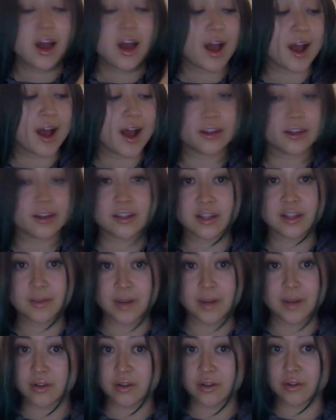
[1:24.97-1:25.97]
and since my
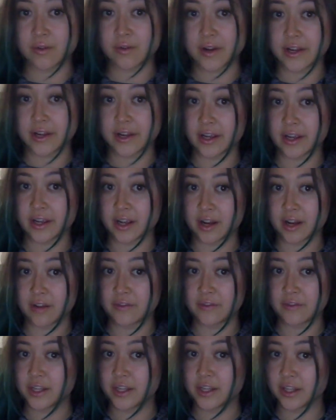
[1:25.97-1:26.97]
hair is already kind of
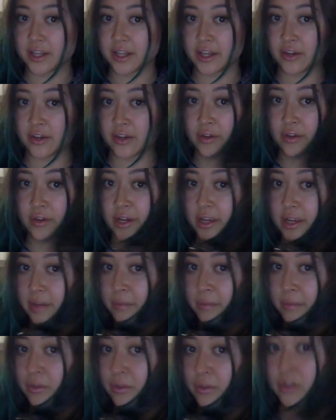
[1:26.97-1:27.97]
tealy, greeny
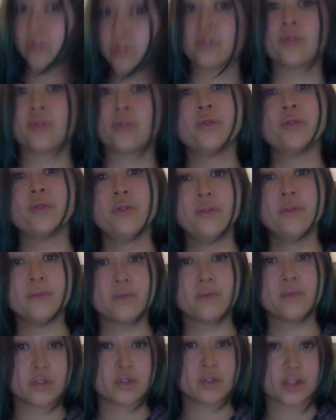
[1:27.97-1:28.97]
blue,
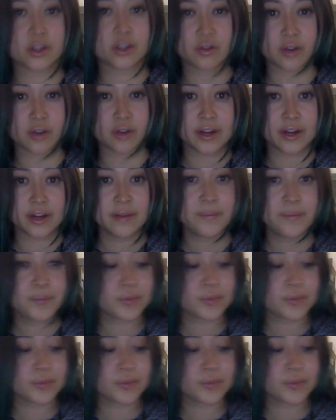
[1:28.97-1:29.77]
mostly green,